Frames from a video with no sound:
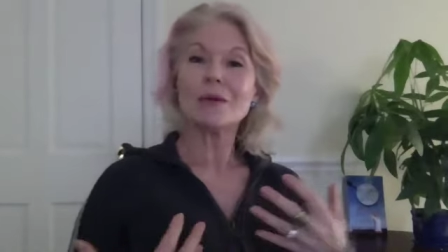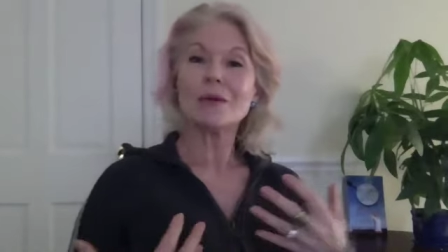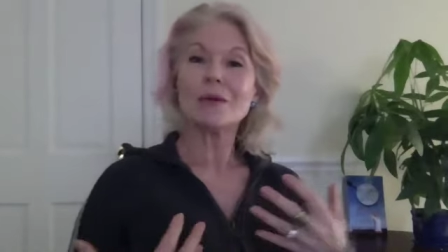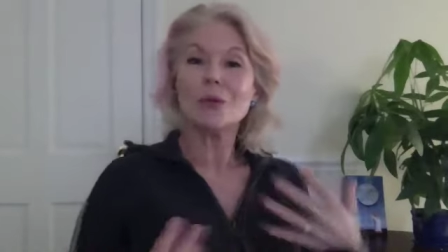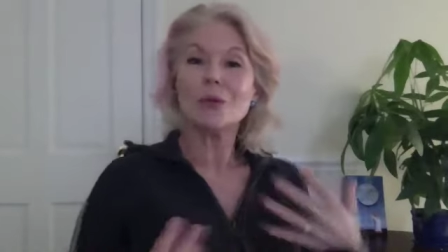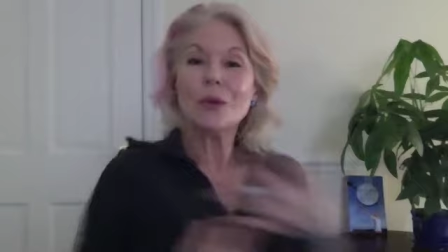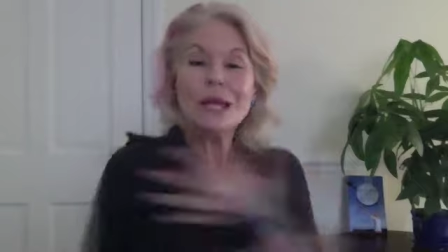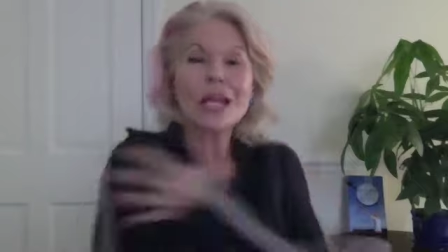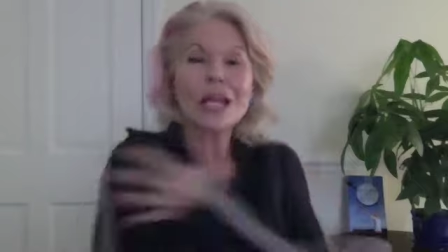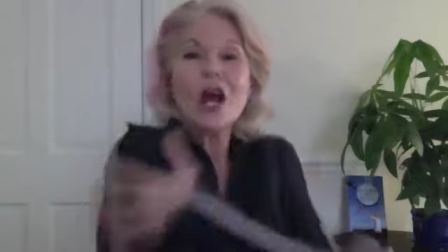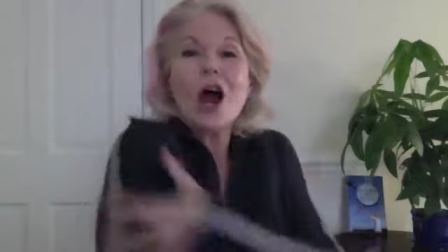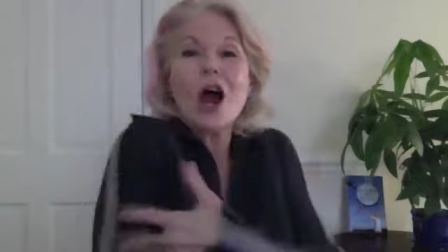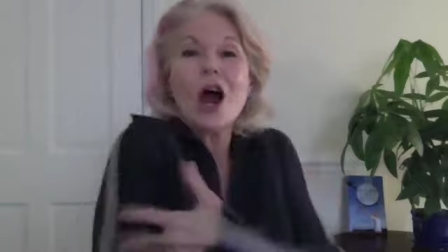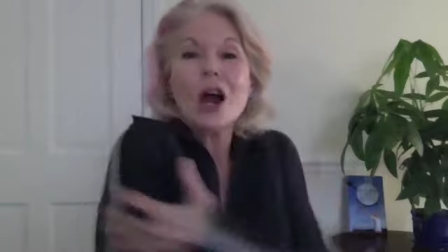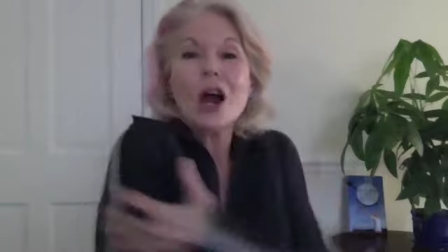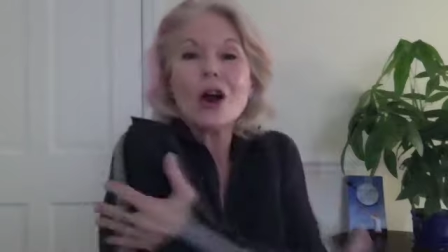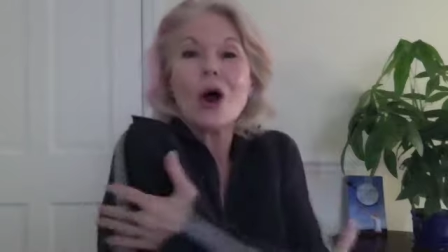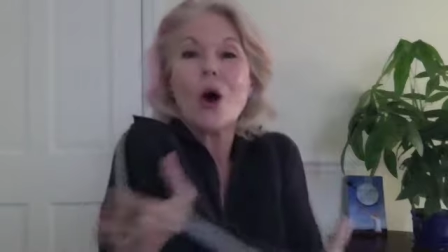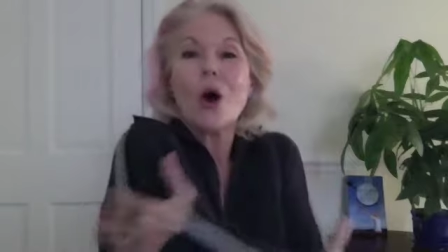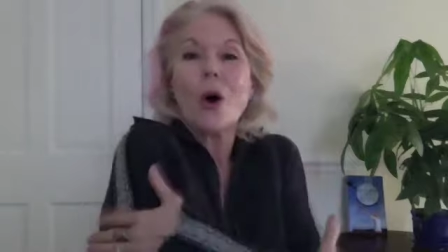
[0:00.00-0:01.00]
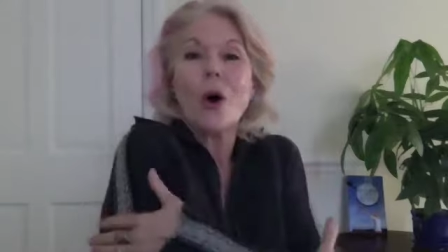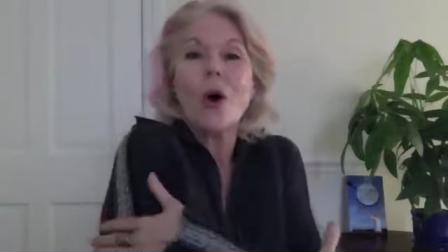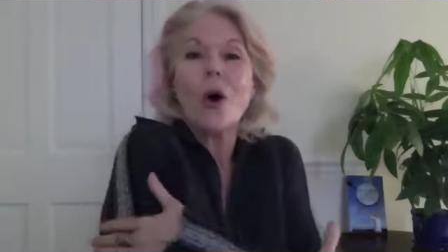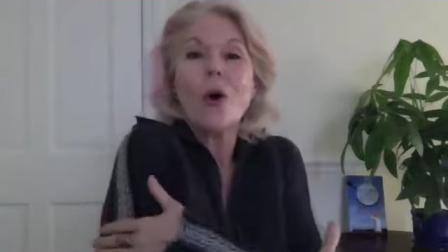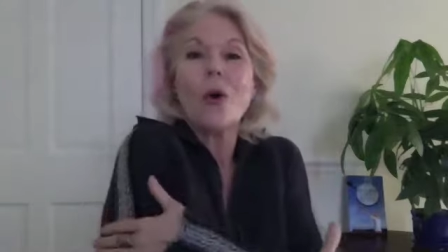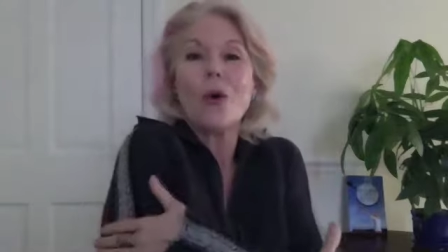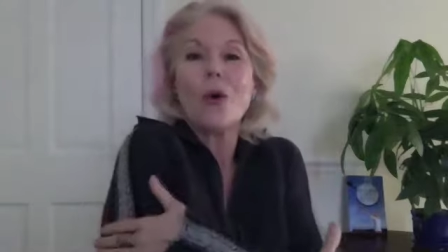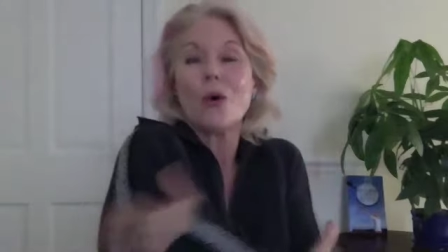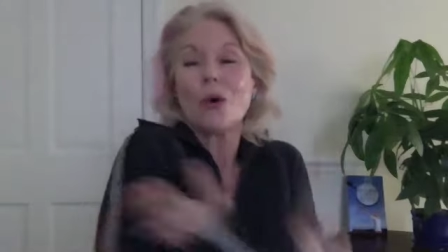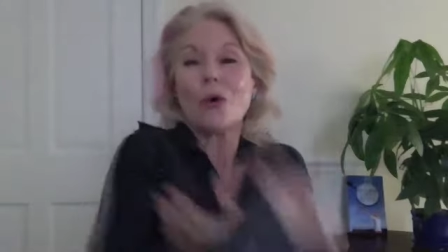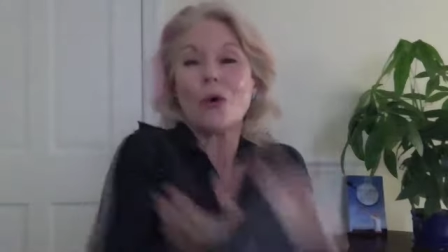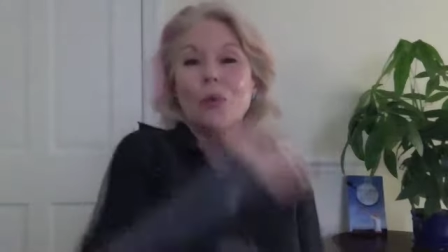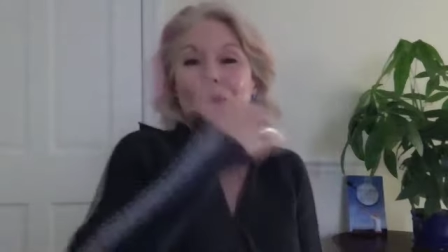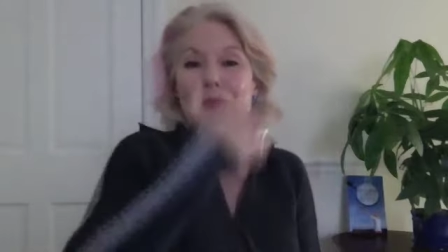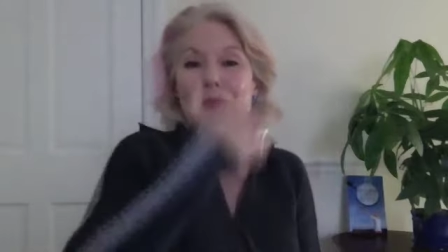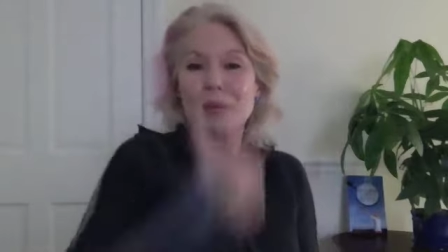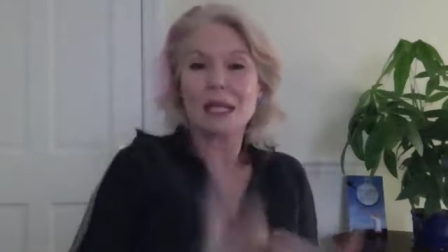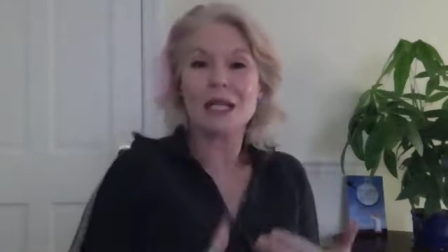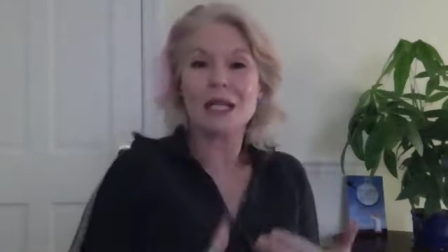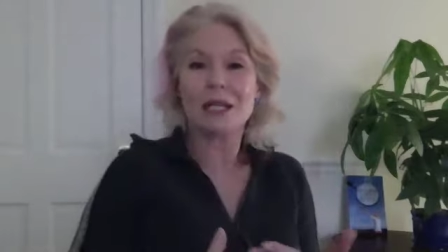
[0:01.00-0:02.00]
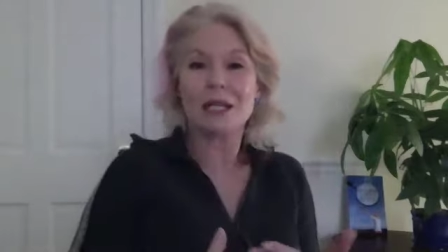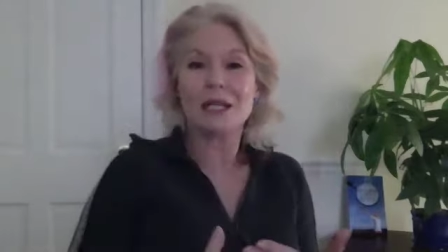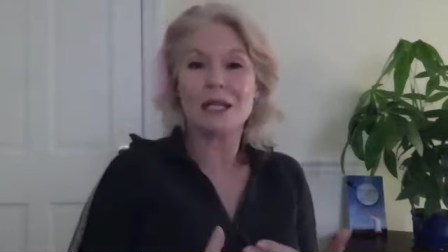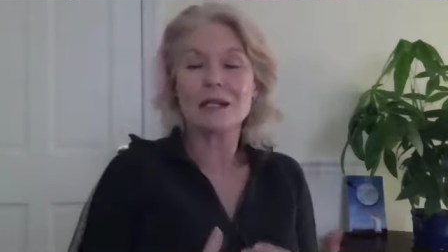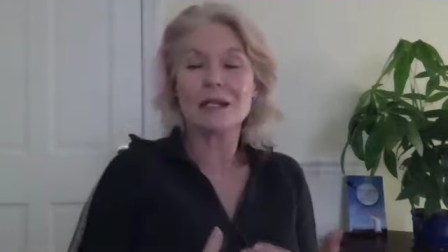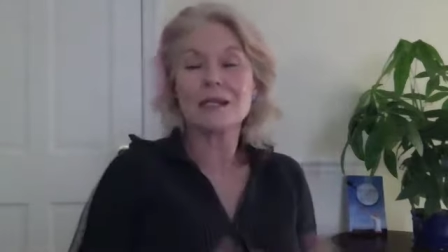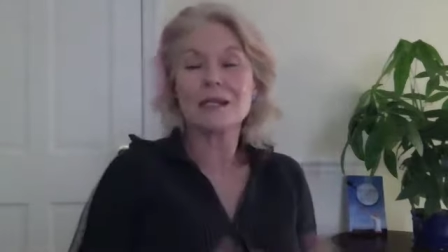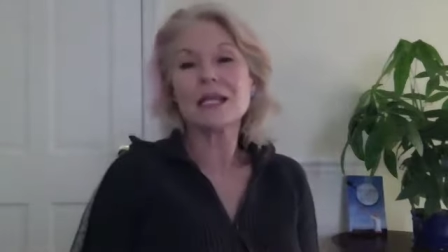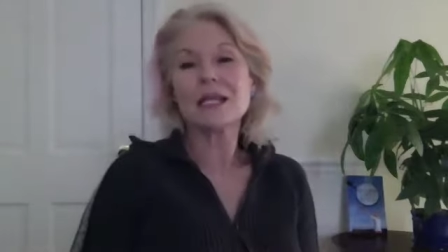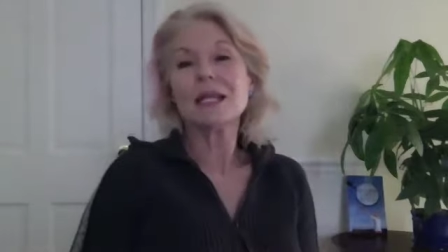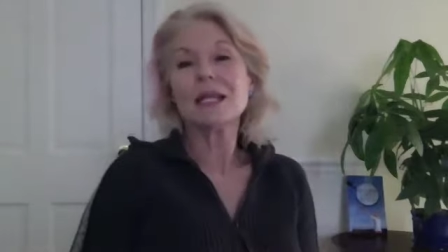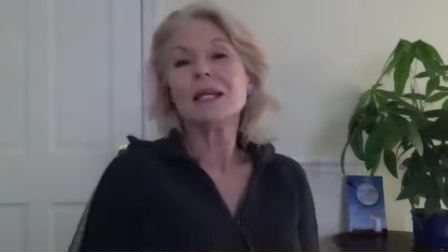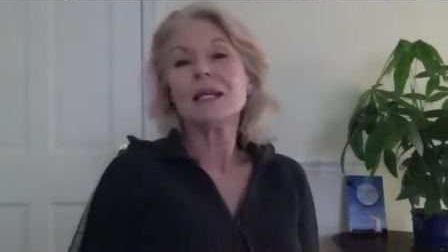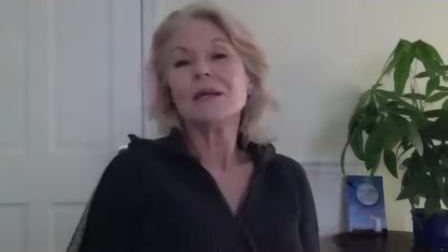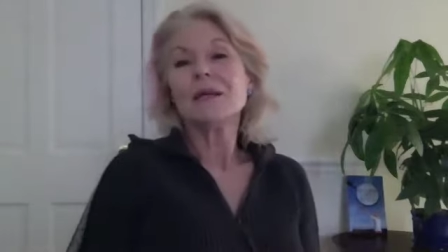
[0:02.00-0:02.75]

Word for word: we are whole beings.